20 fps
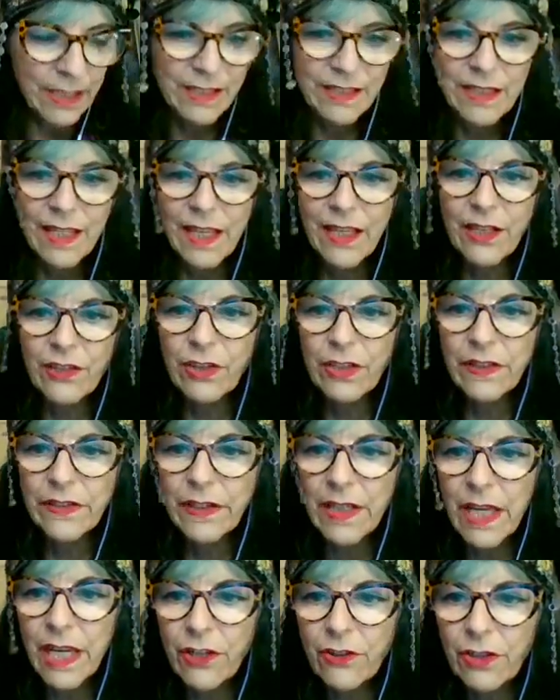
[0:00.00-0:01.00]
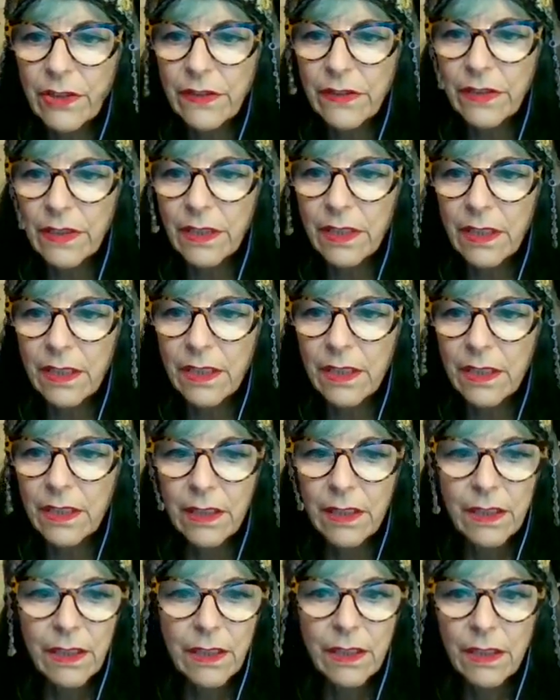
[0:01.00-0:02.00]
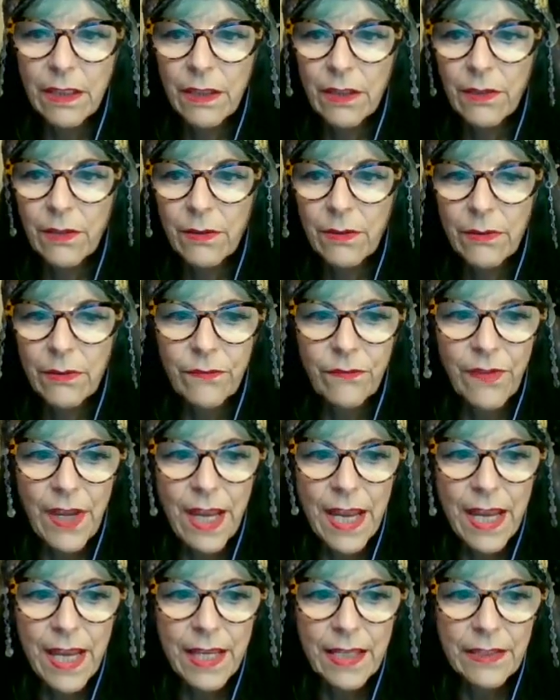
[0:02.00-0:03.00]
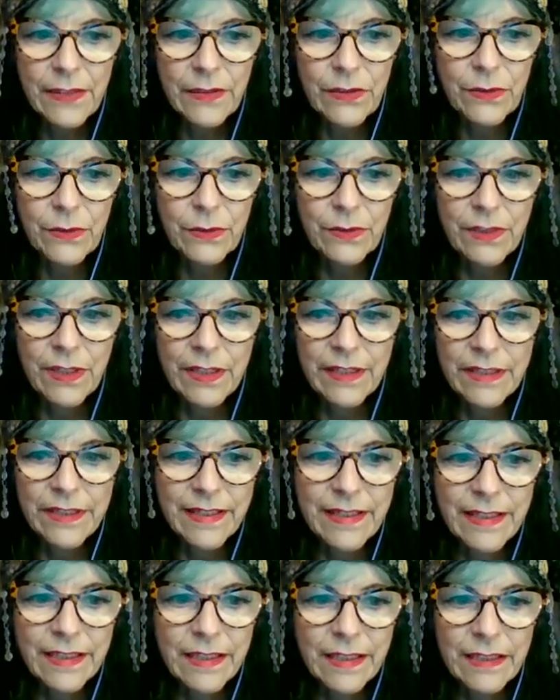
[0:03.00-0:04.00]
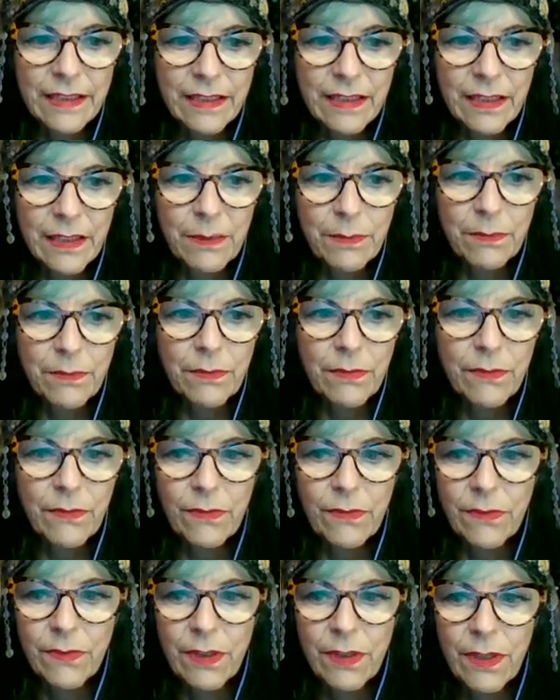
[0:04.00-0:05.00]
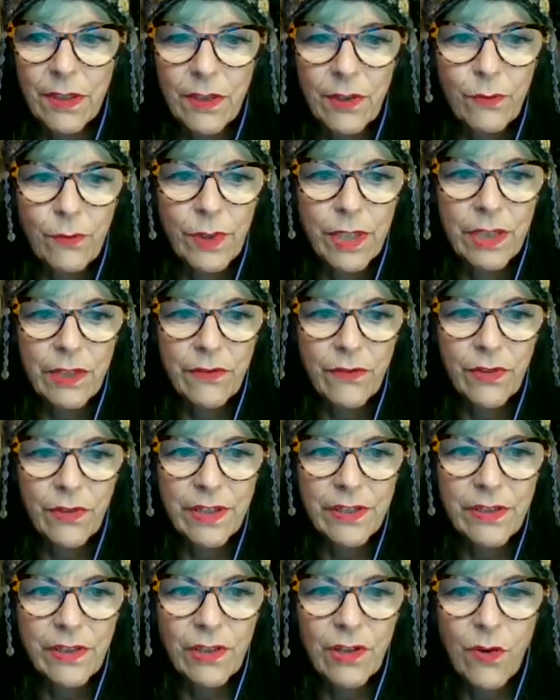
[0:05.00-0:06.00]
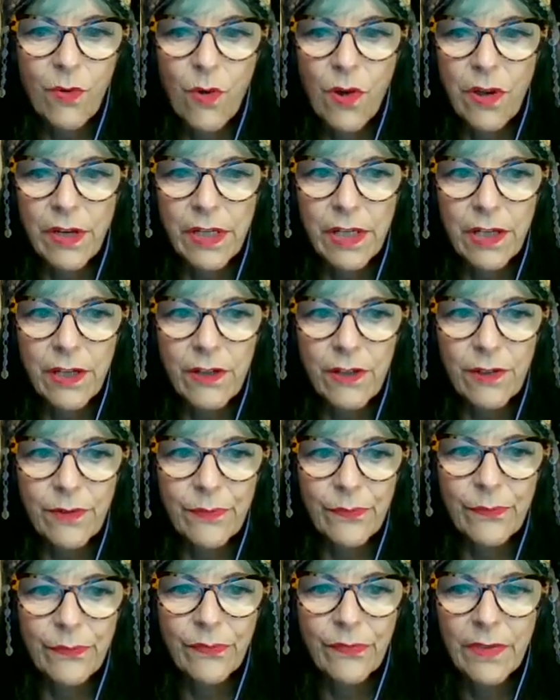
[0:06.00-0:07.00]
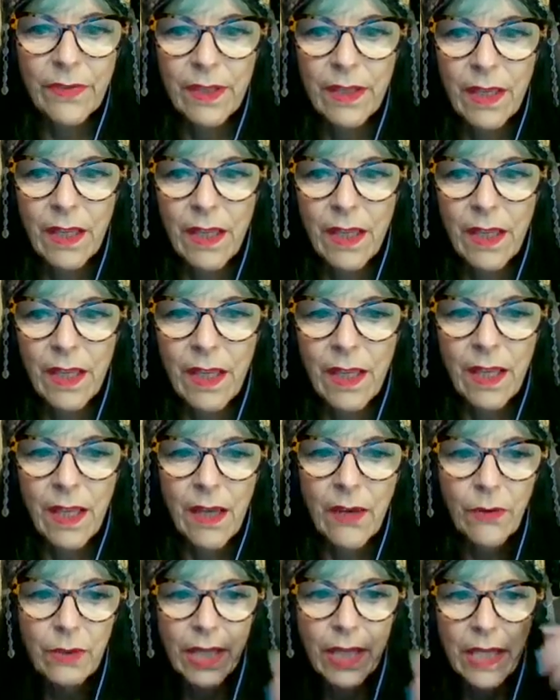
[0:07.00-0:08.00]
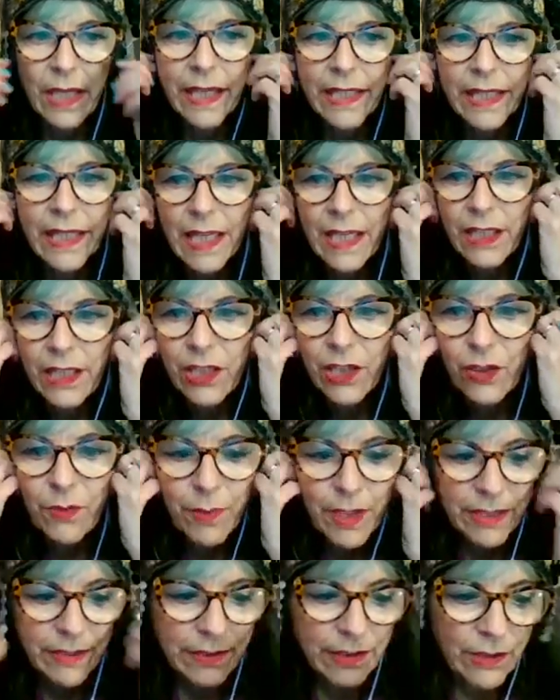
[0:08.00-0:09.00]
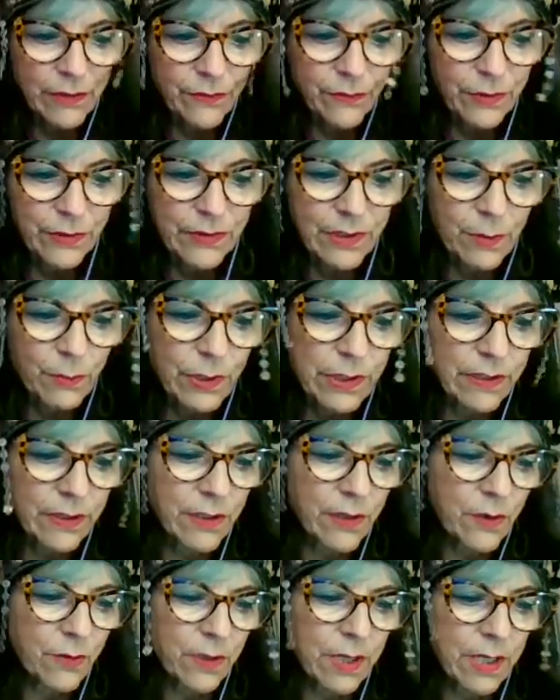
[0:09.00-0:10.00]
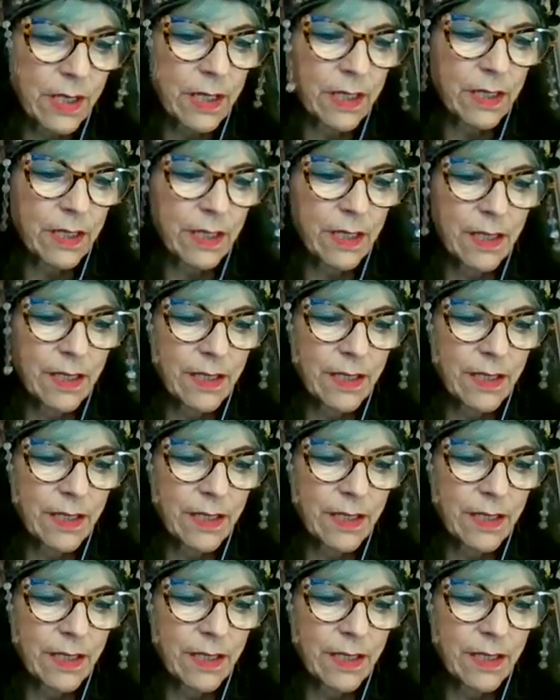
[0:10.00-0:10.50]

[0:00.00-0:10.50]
Intelligence Agency fans, hold on a second. I'm waiting for this to go on here. Okay, I can't hear myself for some reason. Okay,